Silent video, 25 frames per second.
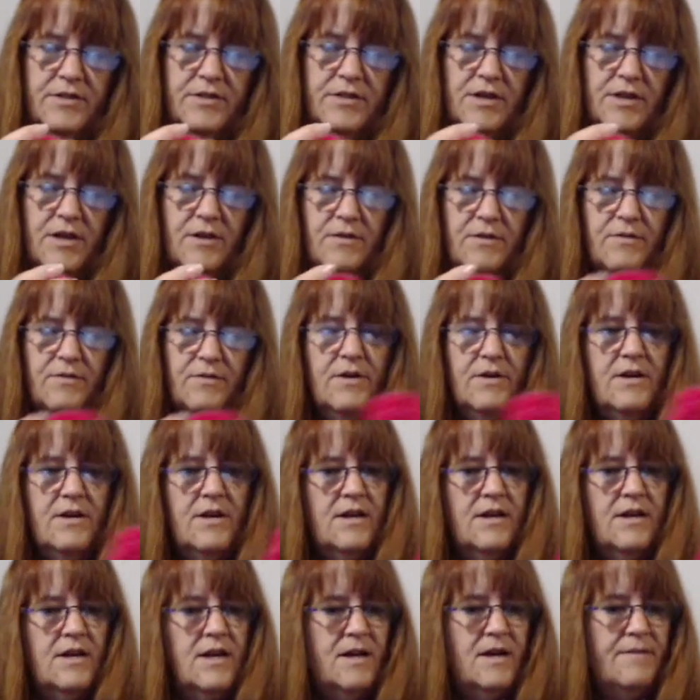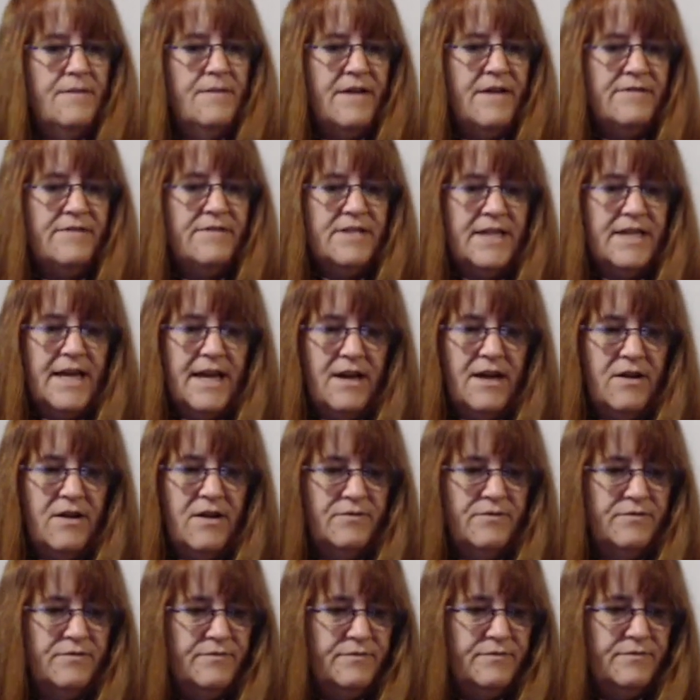So I'm going to have to
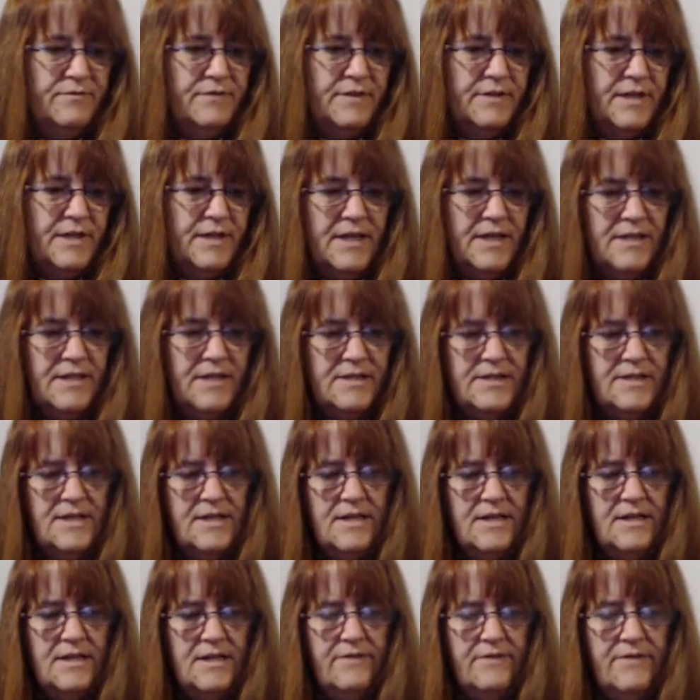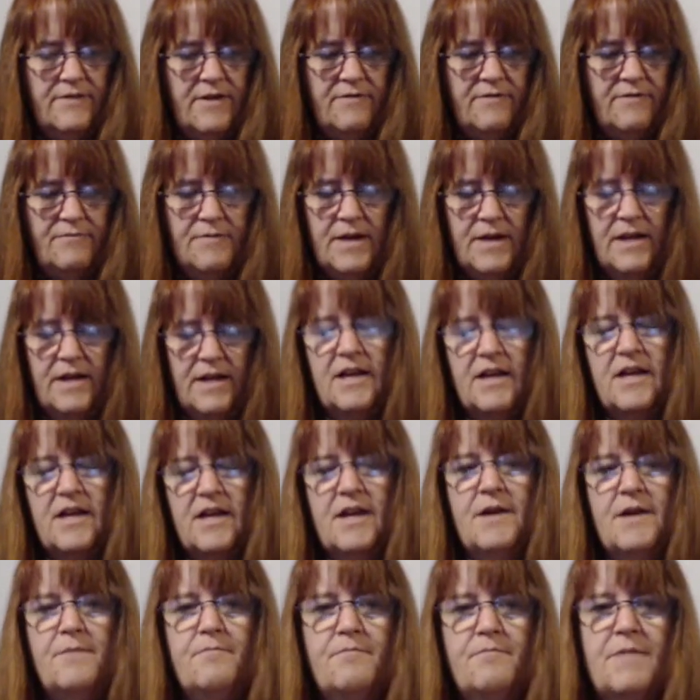count and see if I've made
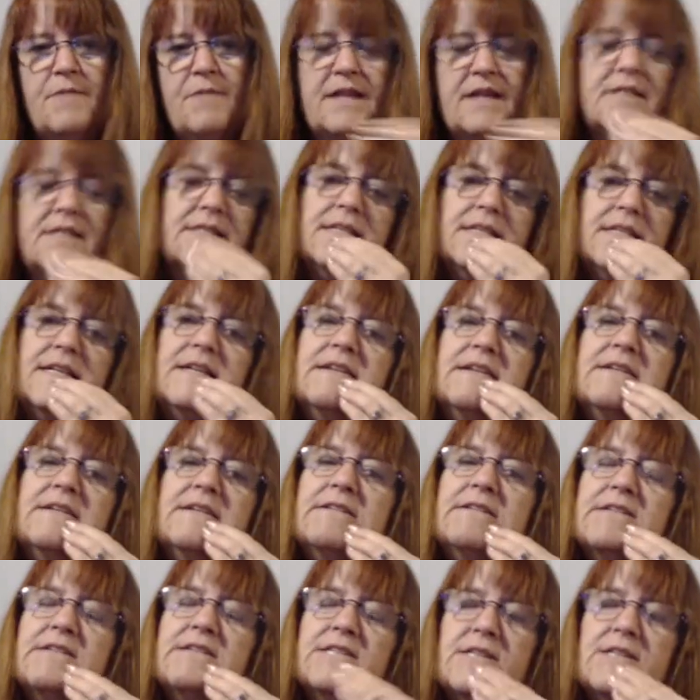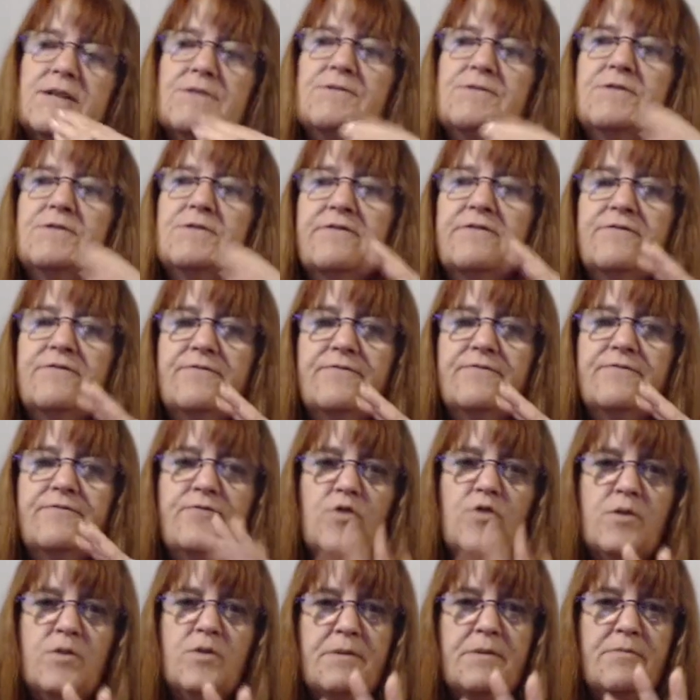Macy. So the
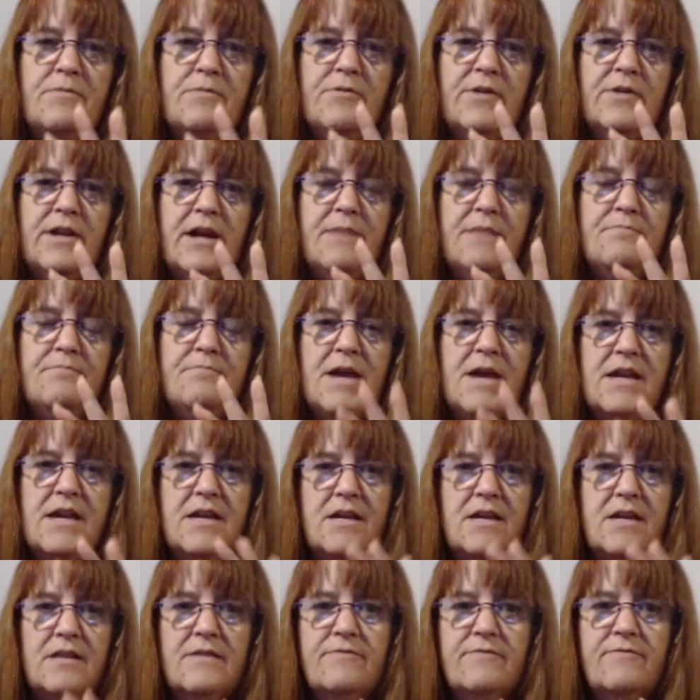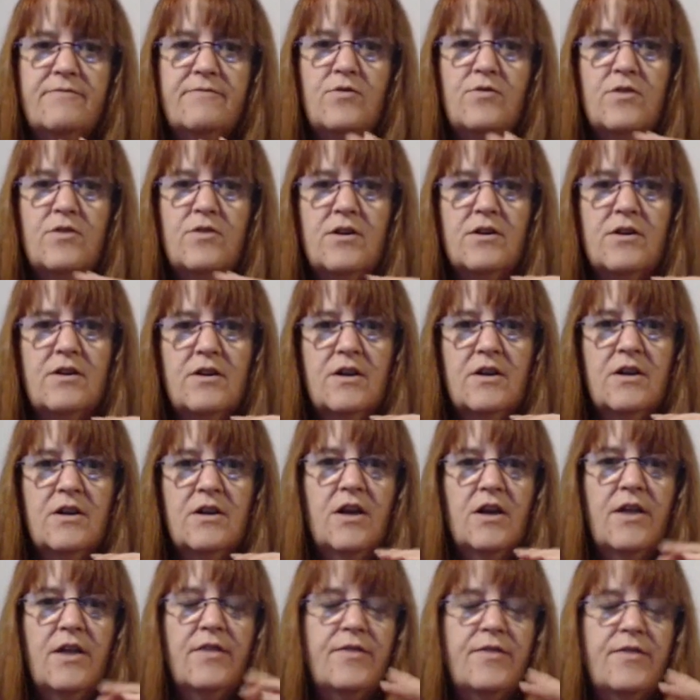4 people that I'm making them for,
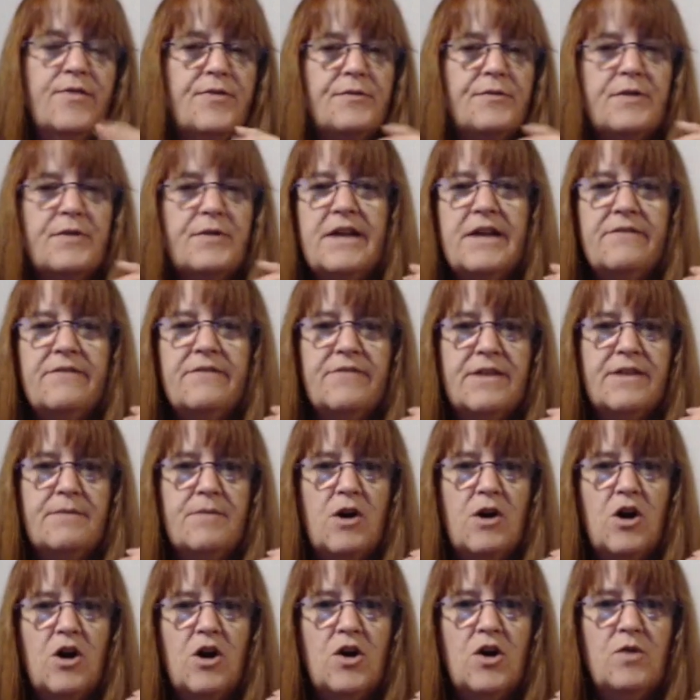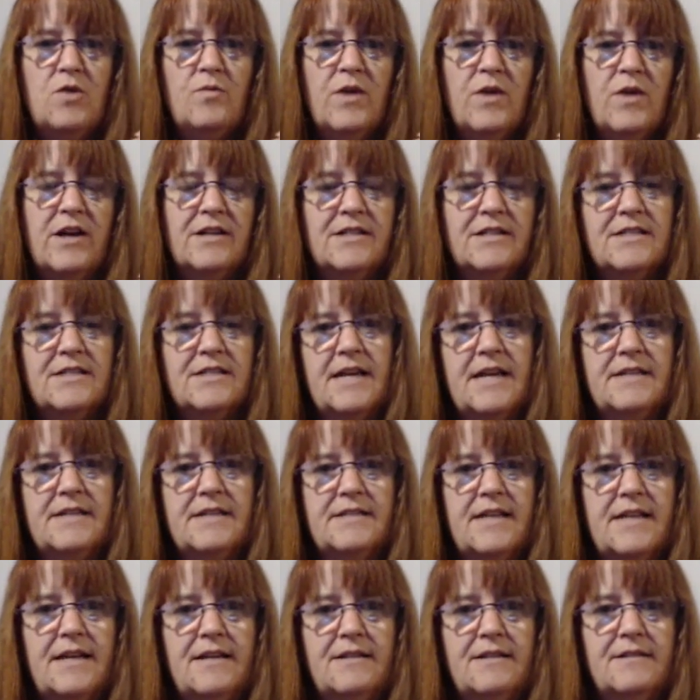3 of them all wear
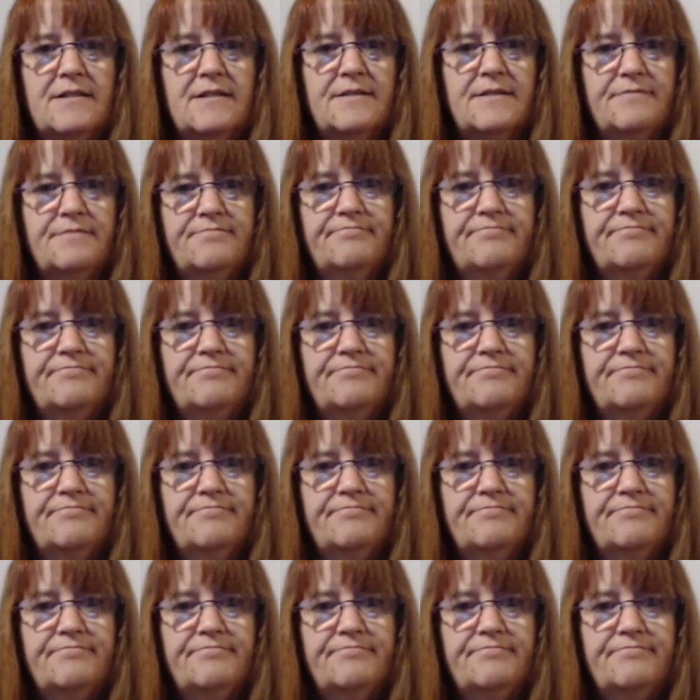size 8.